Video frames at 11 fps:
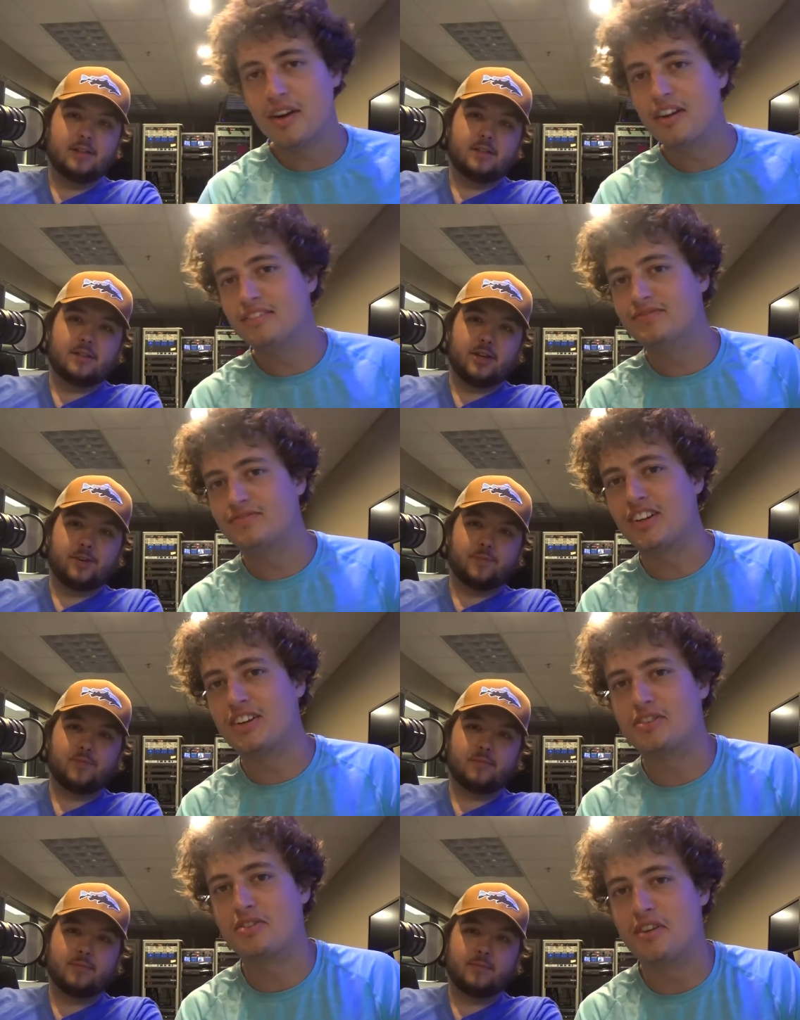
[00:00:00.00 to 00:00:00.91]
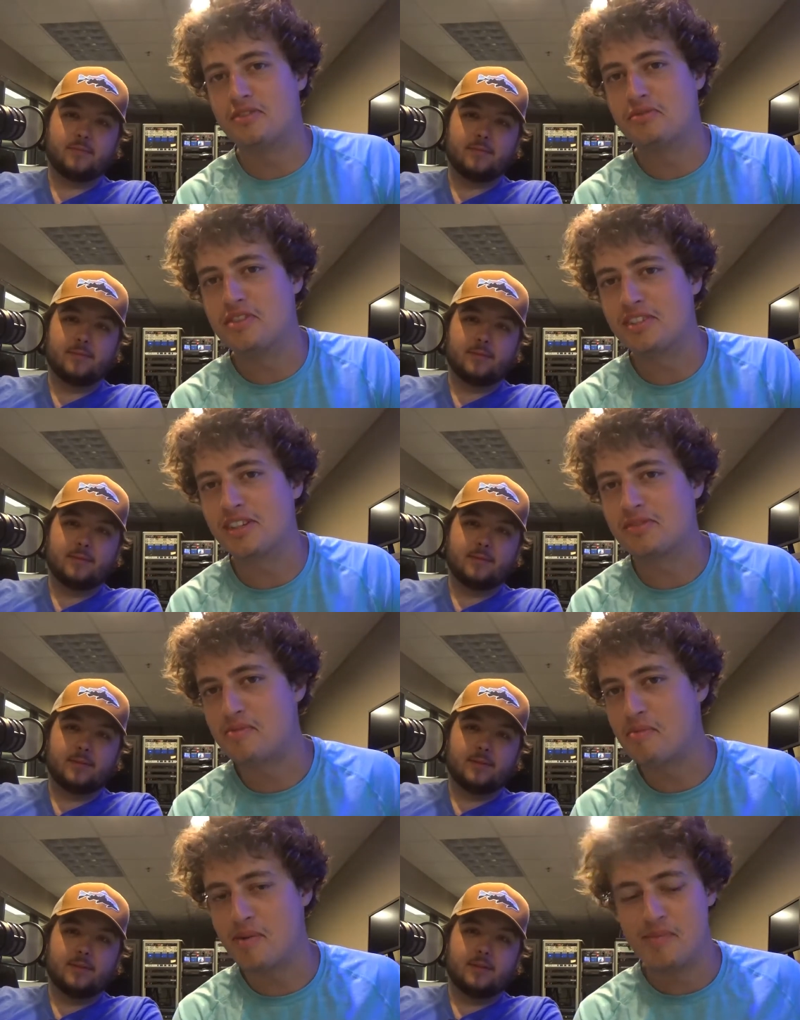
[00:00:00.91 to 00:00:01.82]
Speaker 1: So, okay, sorry, I was reading
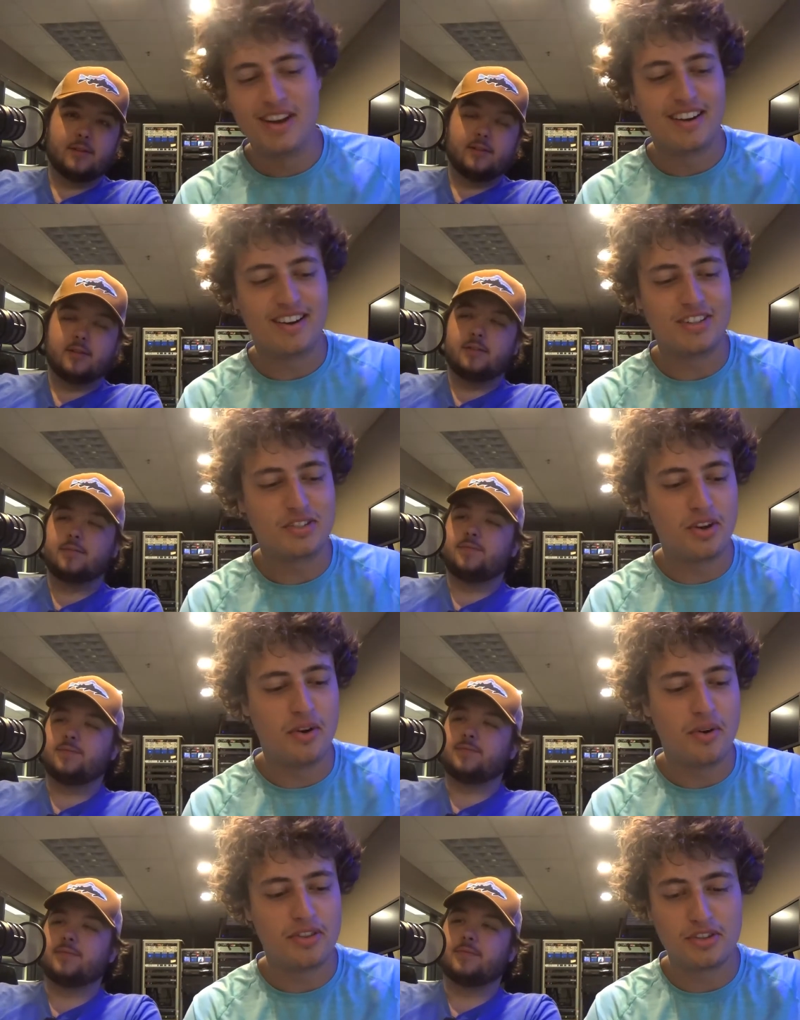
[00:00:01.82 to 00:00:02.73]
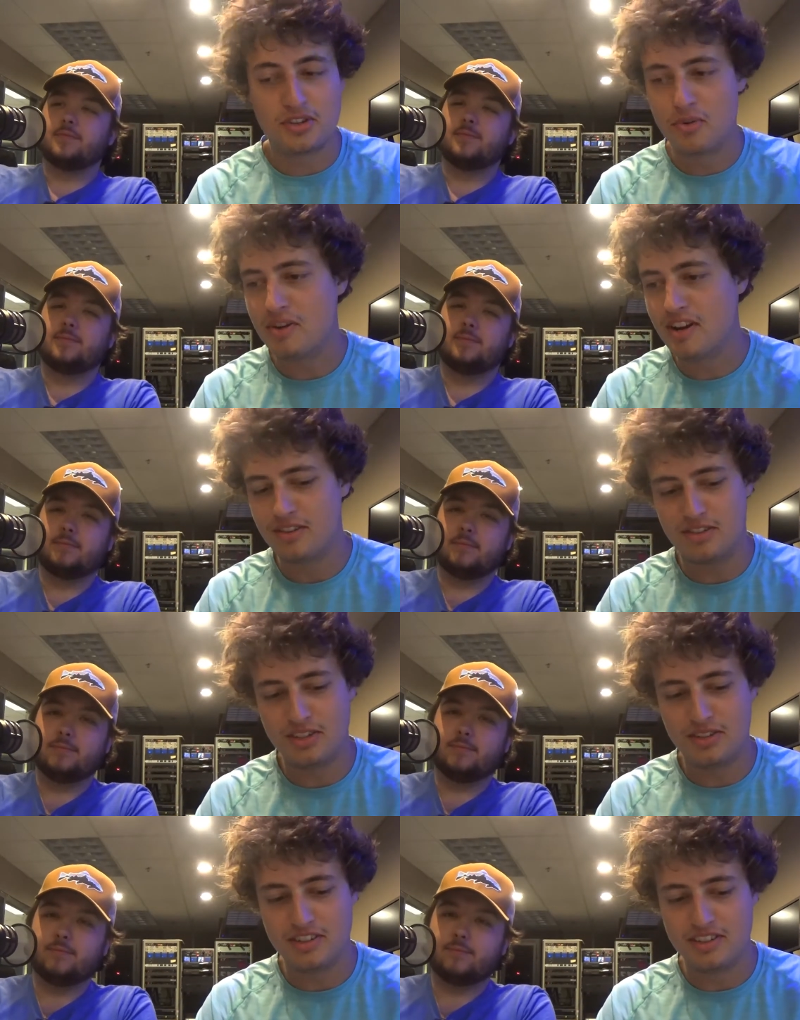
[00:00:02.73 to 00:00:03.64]
text from my mouth. Alright, so, the Terminator
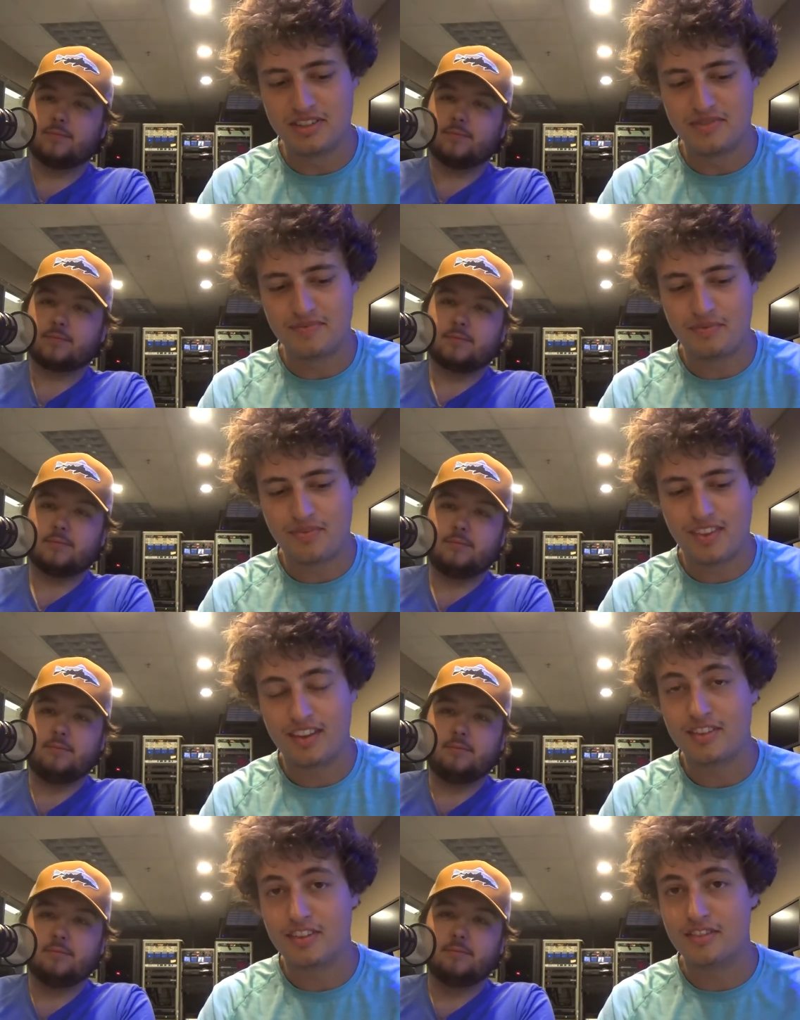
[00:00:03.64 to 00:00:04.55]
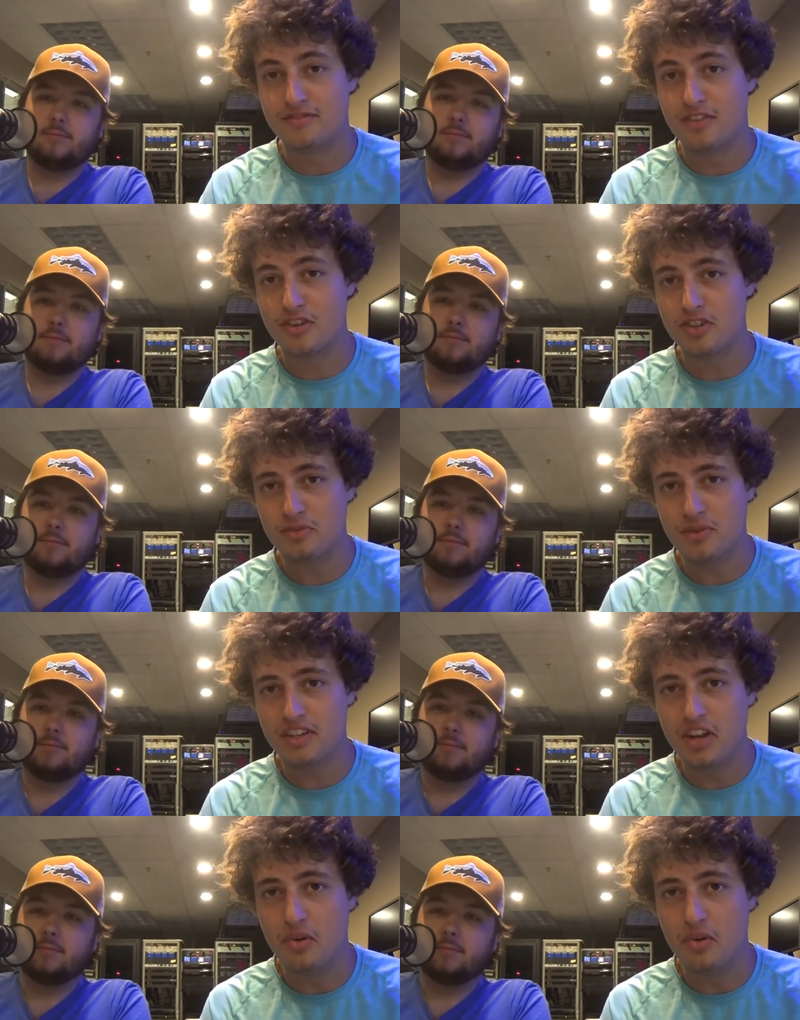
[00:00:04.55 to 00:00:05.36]
series. The first one,